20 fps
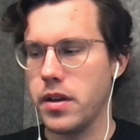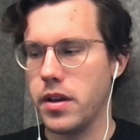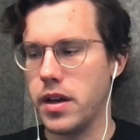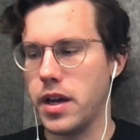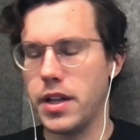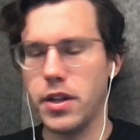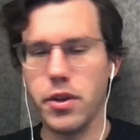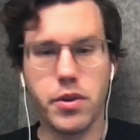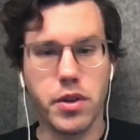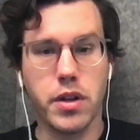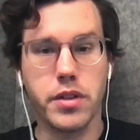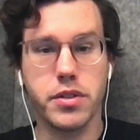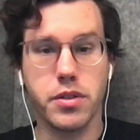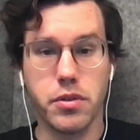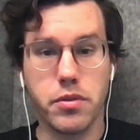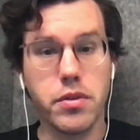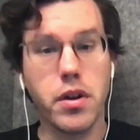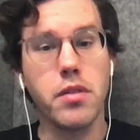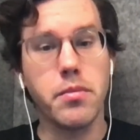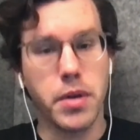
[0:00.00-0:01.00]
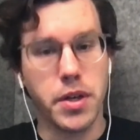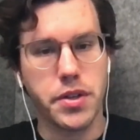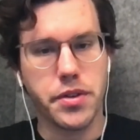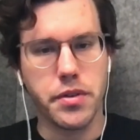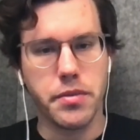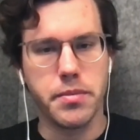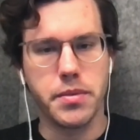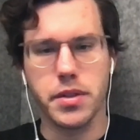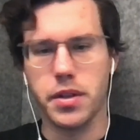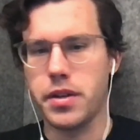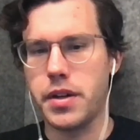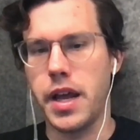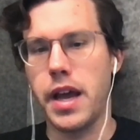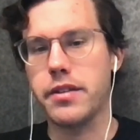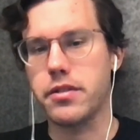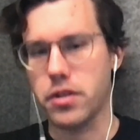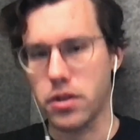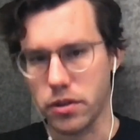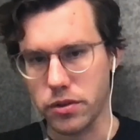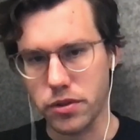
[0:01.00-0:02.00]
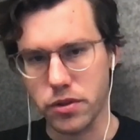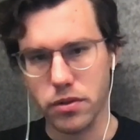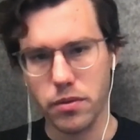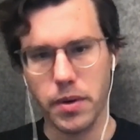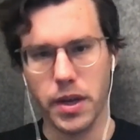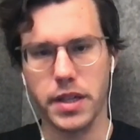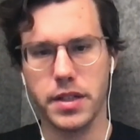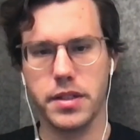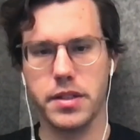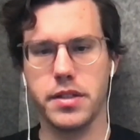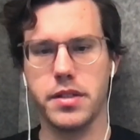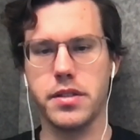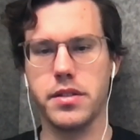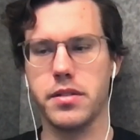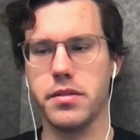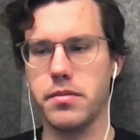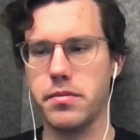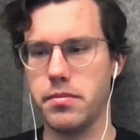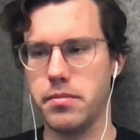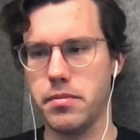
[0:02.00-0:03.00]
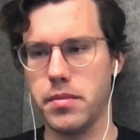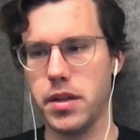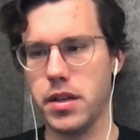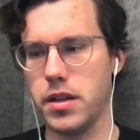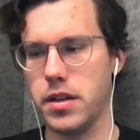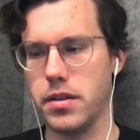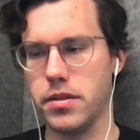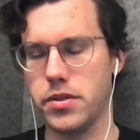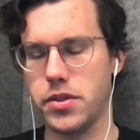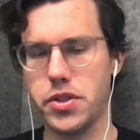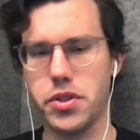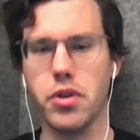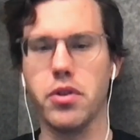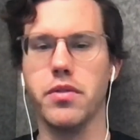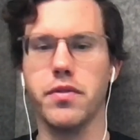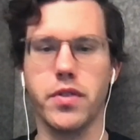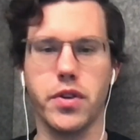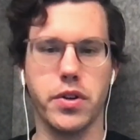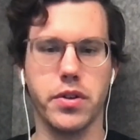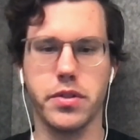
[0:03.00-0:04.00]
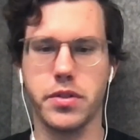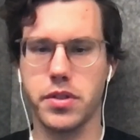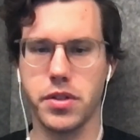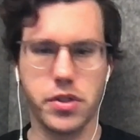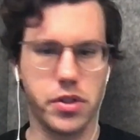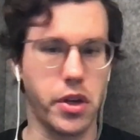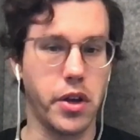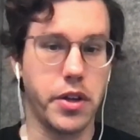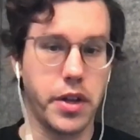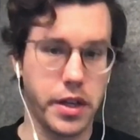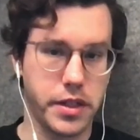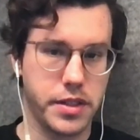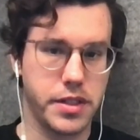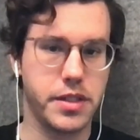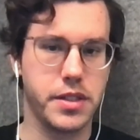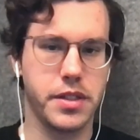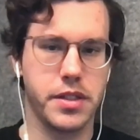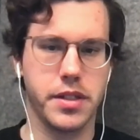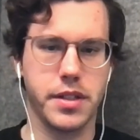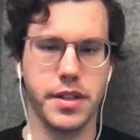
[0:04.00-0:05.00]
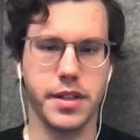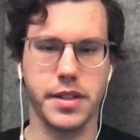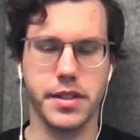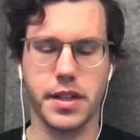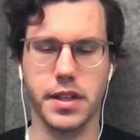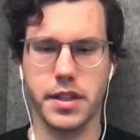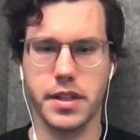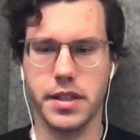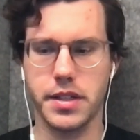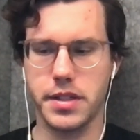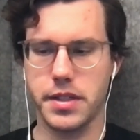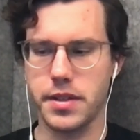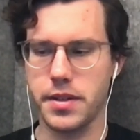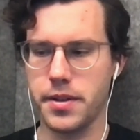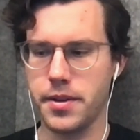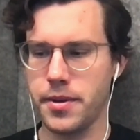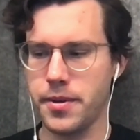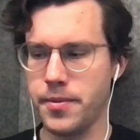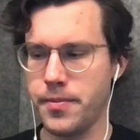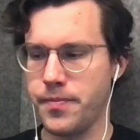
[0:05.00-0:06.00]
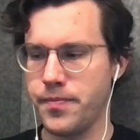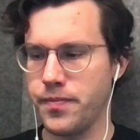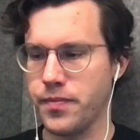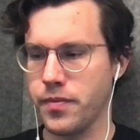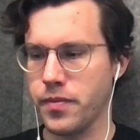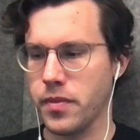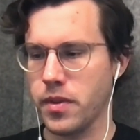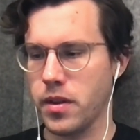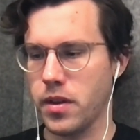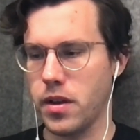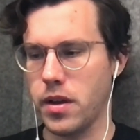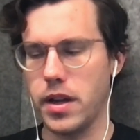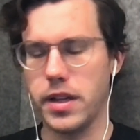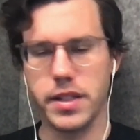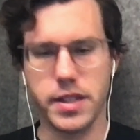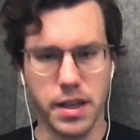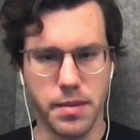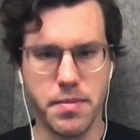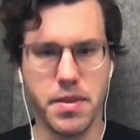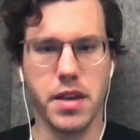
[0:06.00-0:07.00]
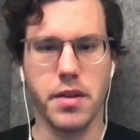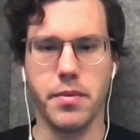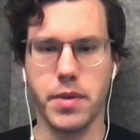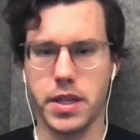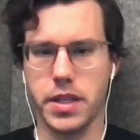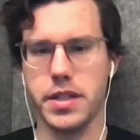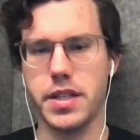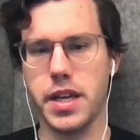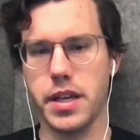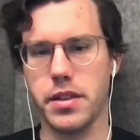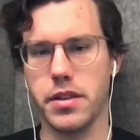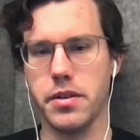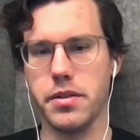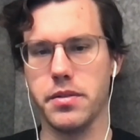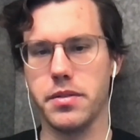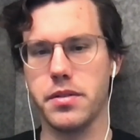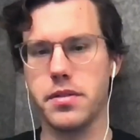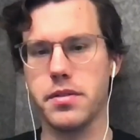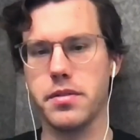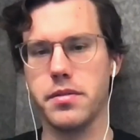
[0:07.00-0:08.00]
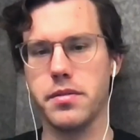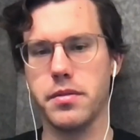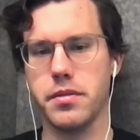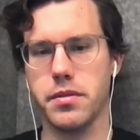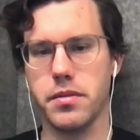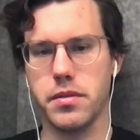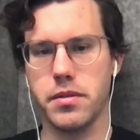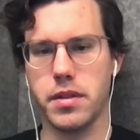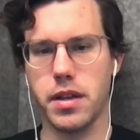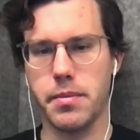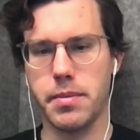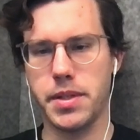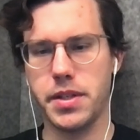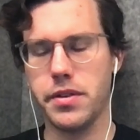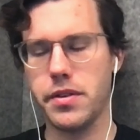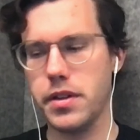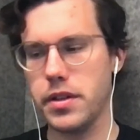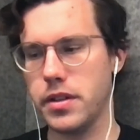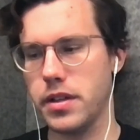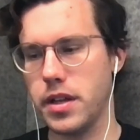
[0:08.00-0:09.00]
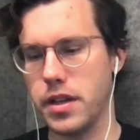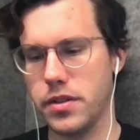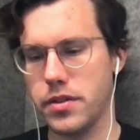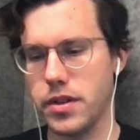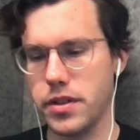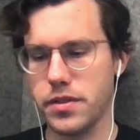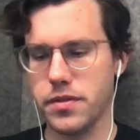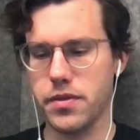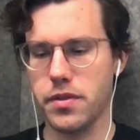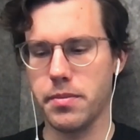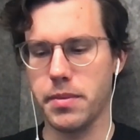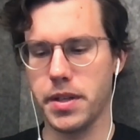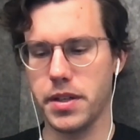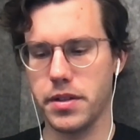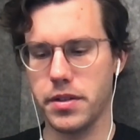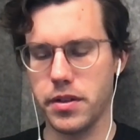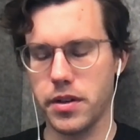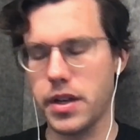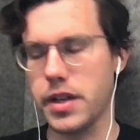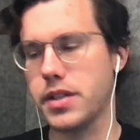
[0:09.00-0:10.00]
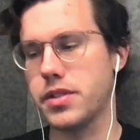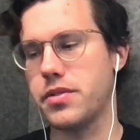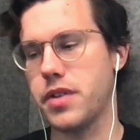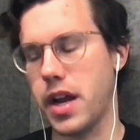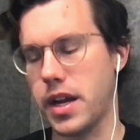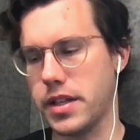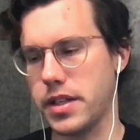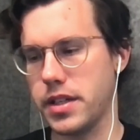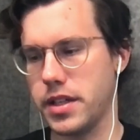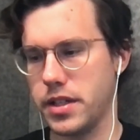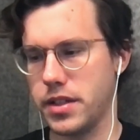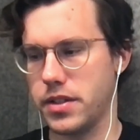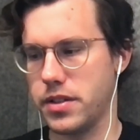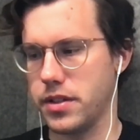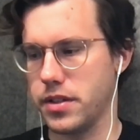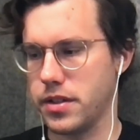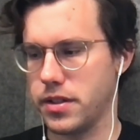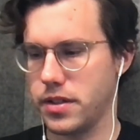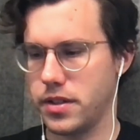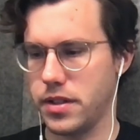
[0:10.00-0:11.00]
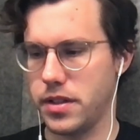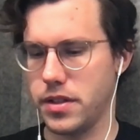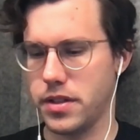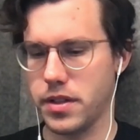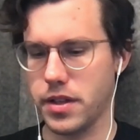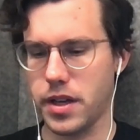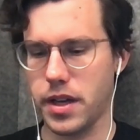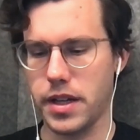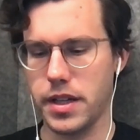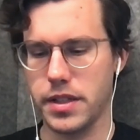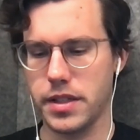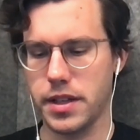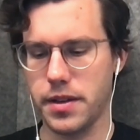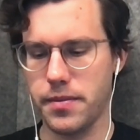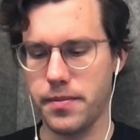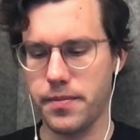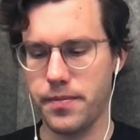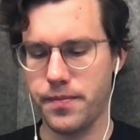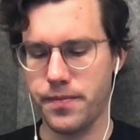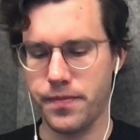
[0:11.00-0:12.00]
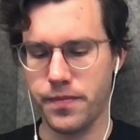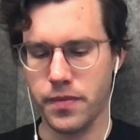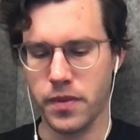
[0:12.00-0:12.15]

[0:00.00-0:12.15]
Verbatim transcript: Uh, and you can also grow mushrooms on agricultural wastes, uh, stovers, sawdusts, things like this. Uh, and same thing, we can take those that material and, and transform it or extract it into, into chitosan.